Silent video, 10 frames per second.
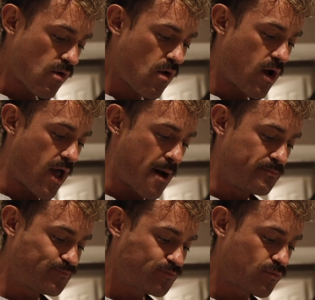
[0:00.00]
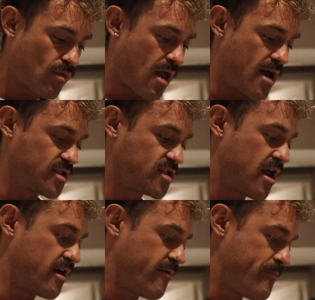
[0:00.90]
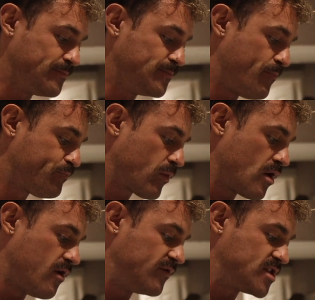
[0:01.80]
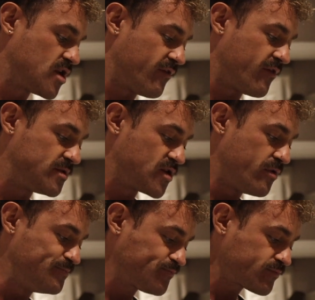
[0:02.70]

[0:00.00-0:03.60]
Oh yeah, that is solid. Lovely stuff. So